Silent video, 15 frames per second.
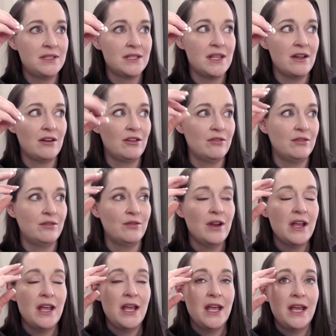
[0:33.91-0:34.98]
There are
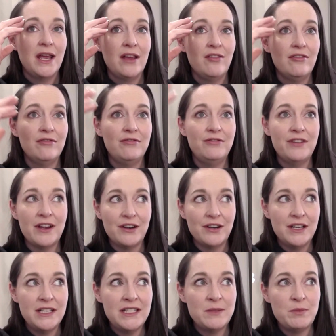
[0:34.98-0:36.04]

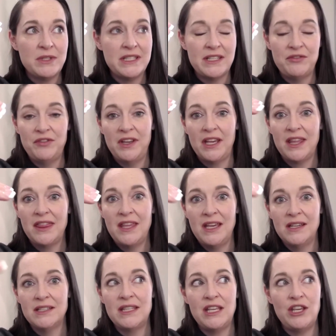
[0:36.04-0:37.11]
very specific
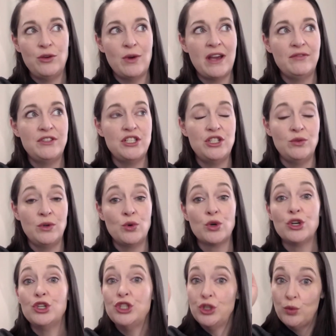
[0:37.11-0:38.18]
things that you have to do in order
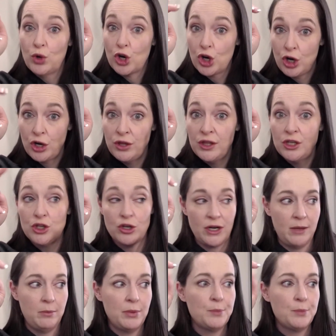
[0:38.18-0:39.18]
to earn the trip.